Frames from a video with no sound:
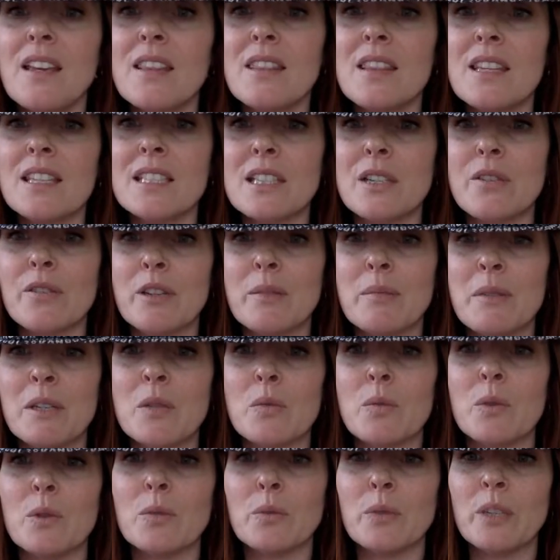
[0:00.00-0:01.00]
This
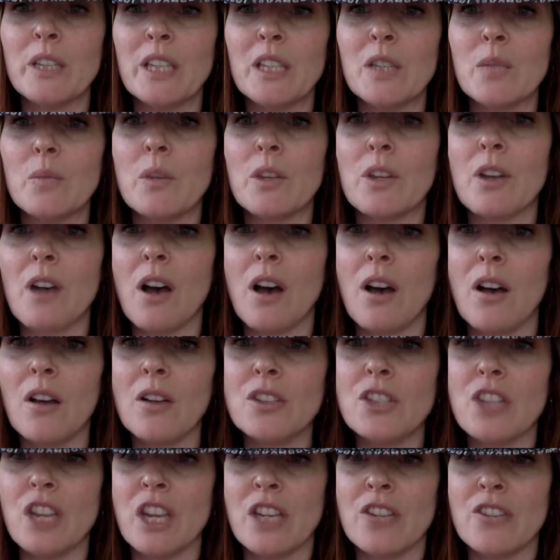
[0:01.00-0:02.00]
agreement will read with all
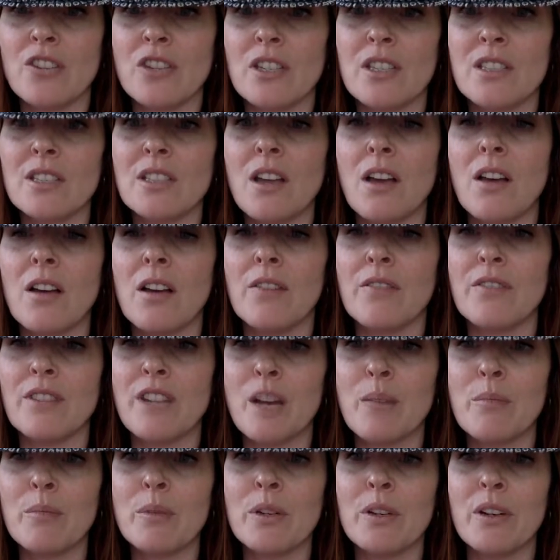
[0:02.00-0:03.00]
changes of
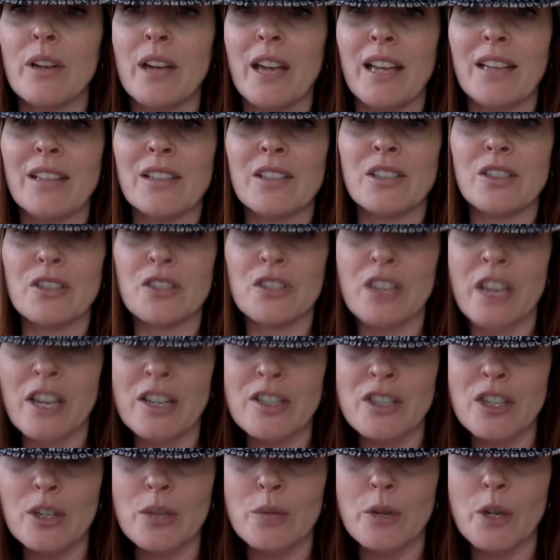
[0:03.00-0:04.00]
number and
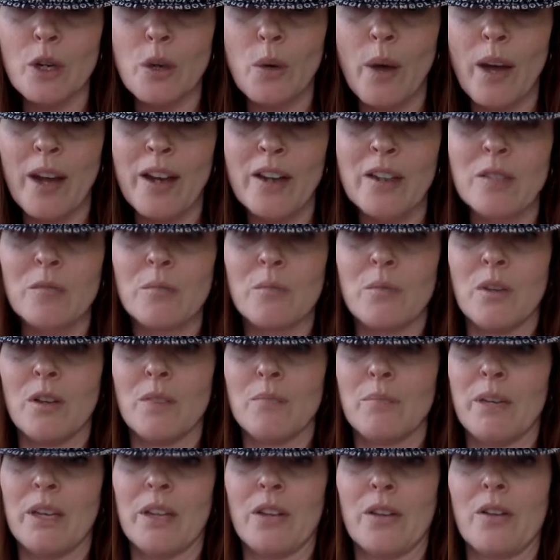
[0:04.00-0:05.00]
gender required
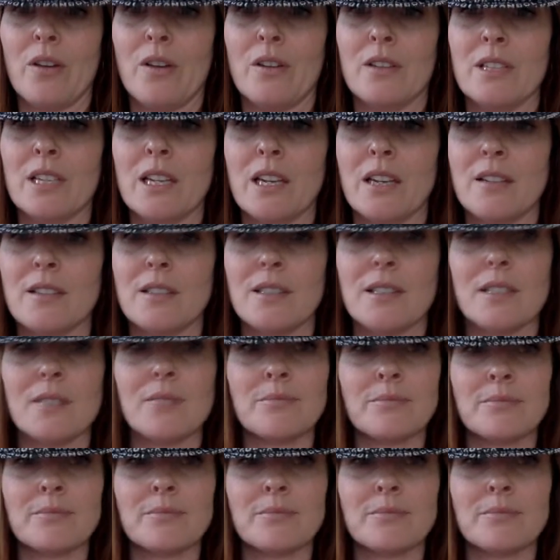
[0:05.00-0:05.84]
by the context.